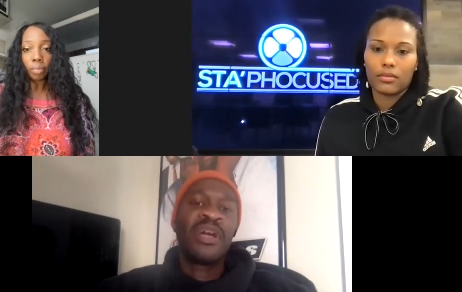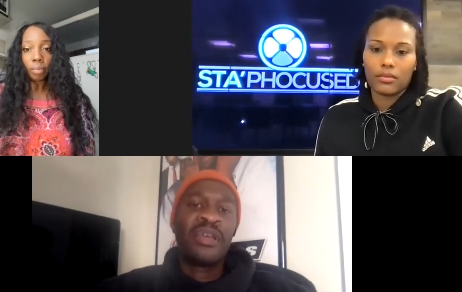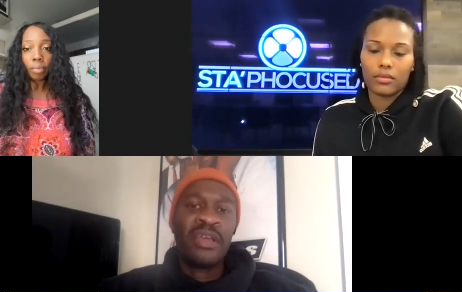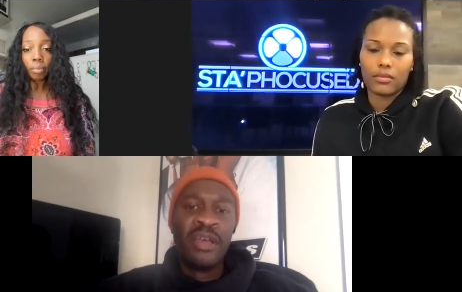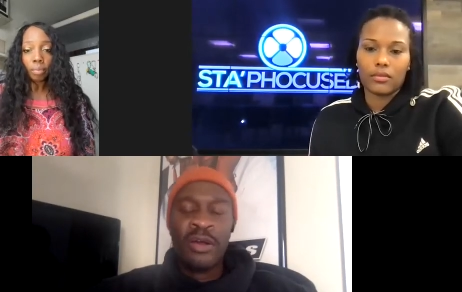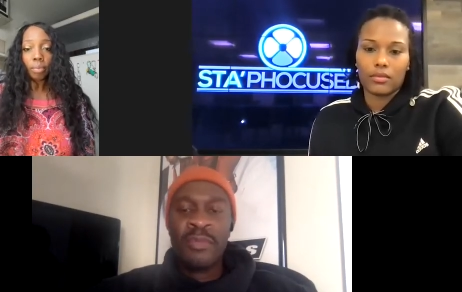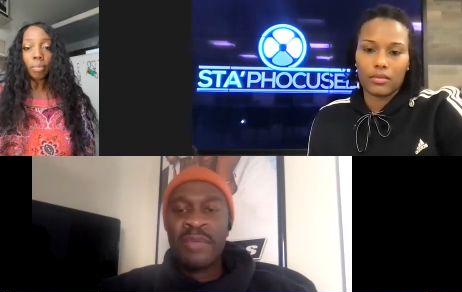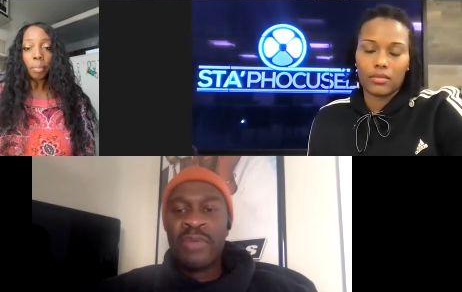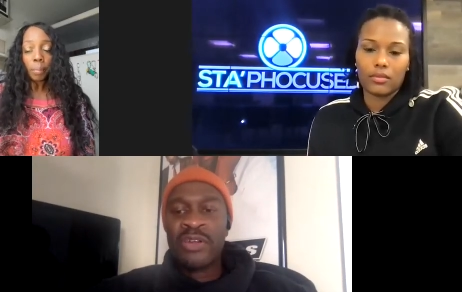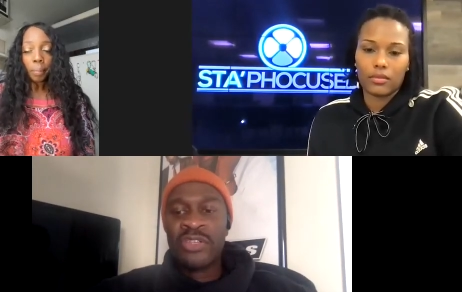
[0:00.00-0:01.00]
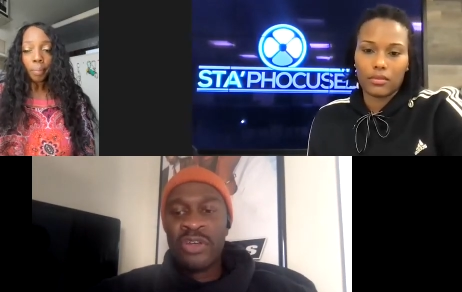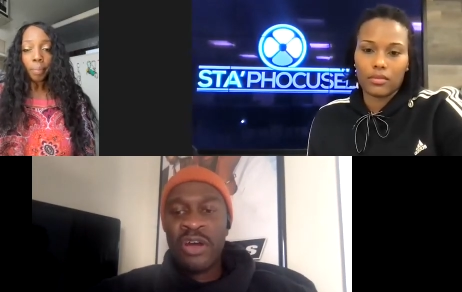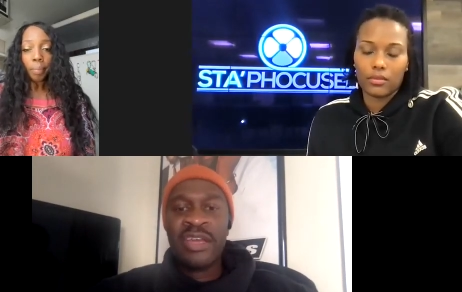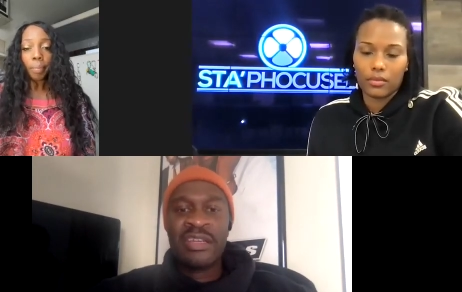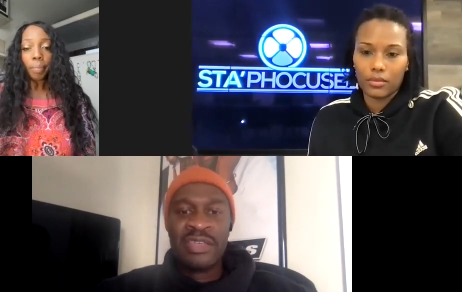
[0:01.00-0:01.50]
Speaker 1: You know what I mean? But our
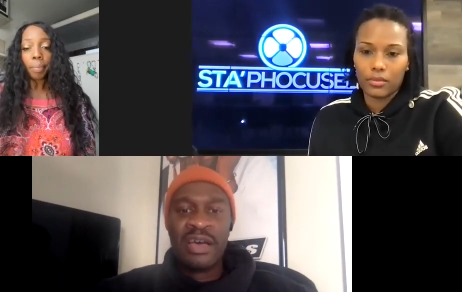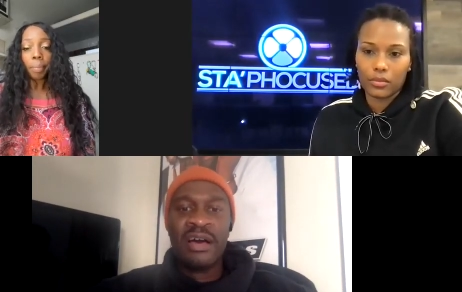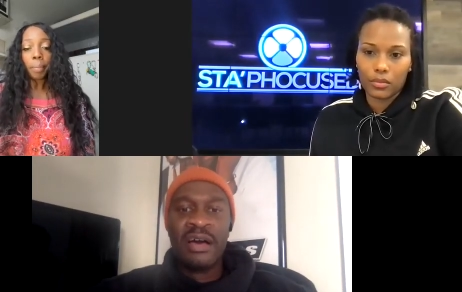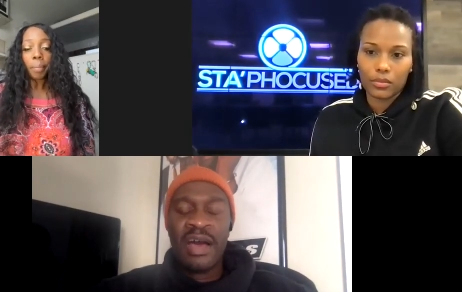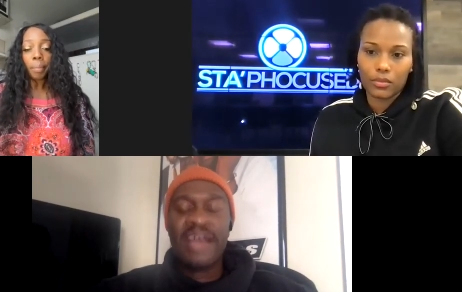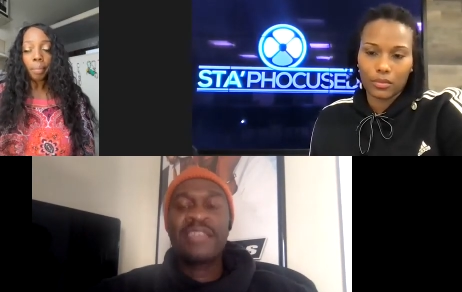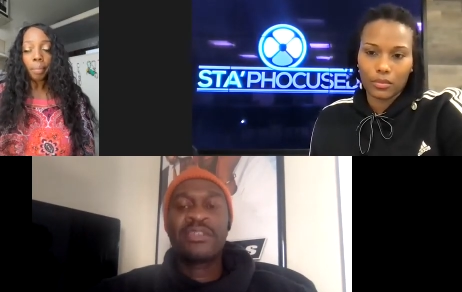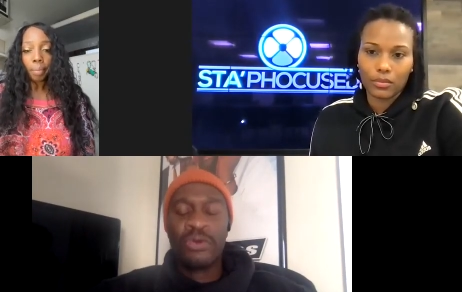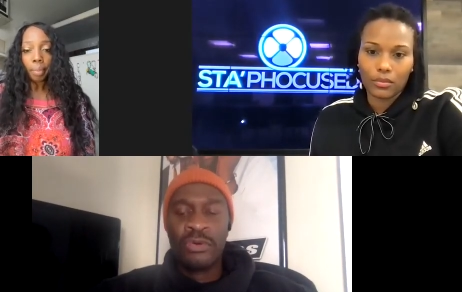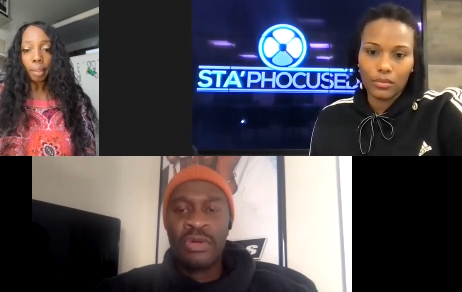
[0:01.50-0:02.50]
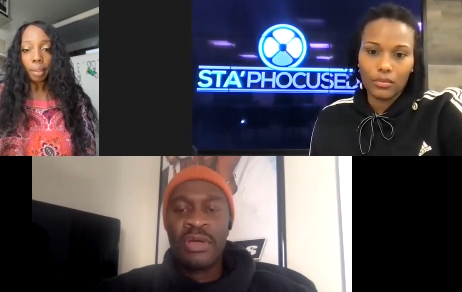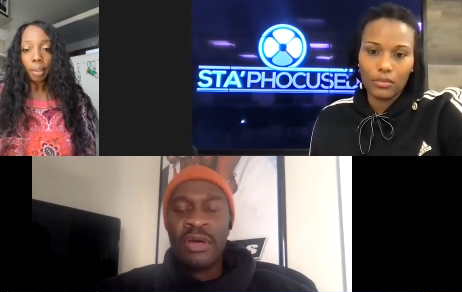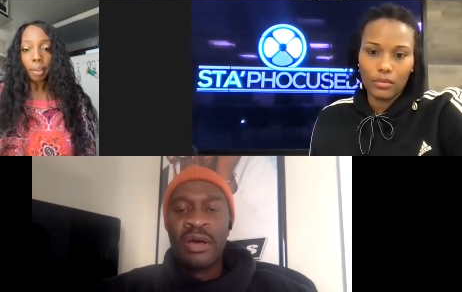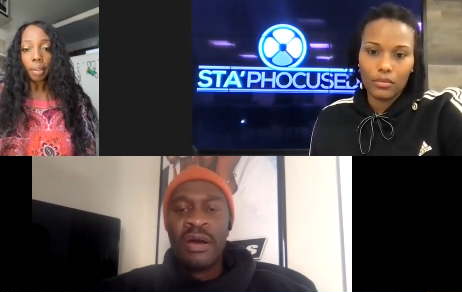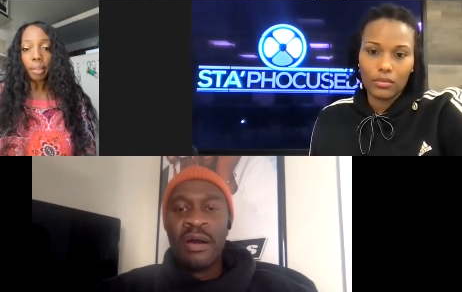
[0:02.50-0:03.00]
target is uh, high school
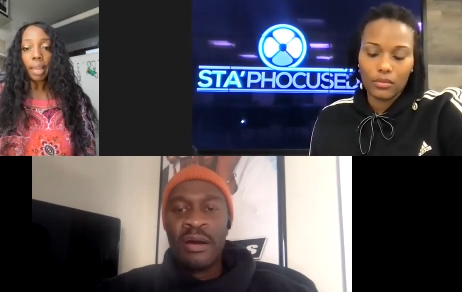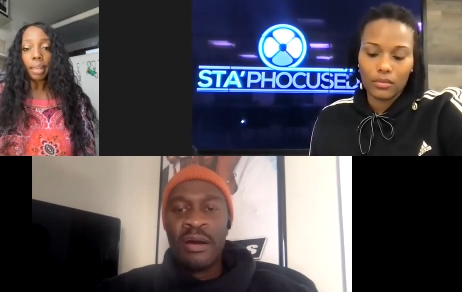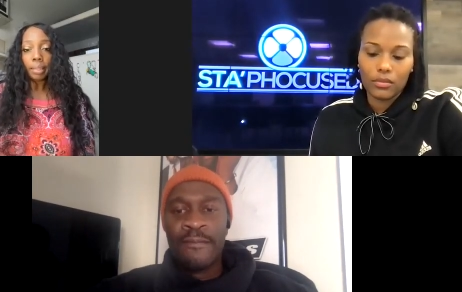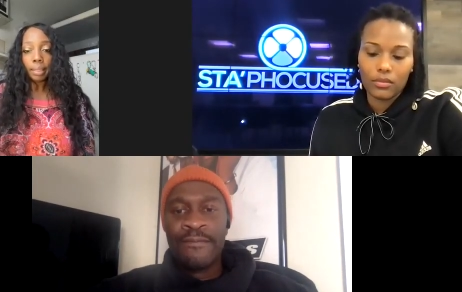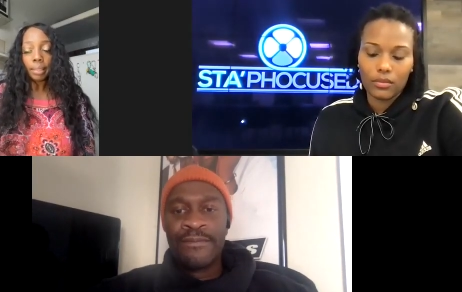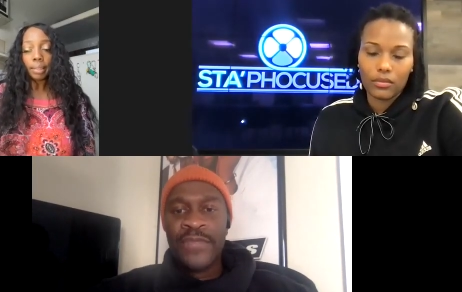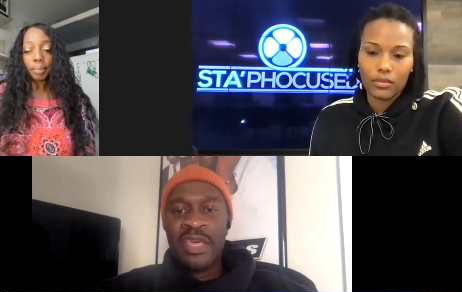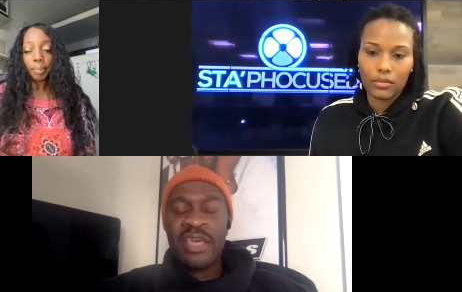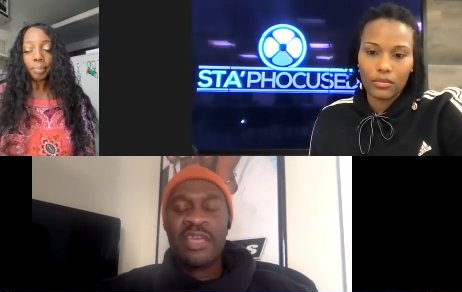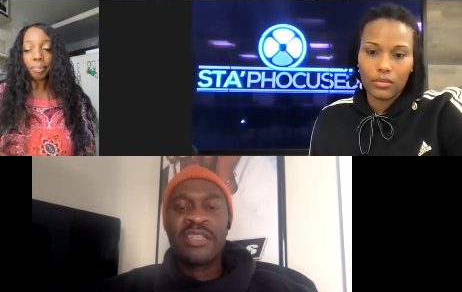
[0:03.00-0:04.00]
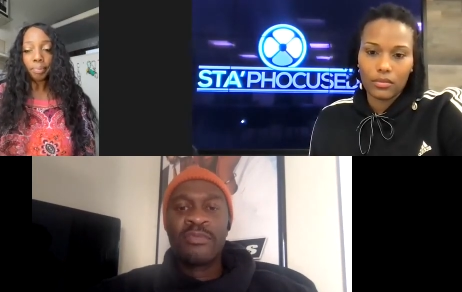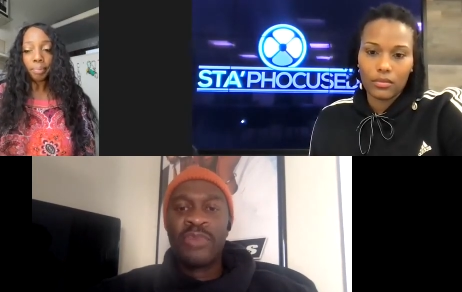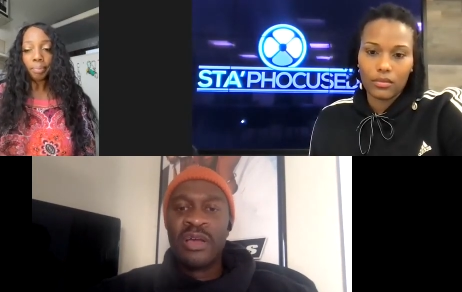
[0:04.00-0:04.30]
um, yeah. kids, but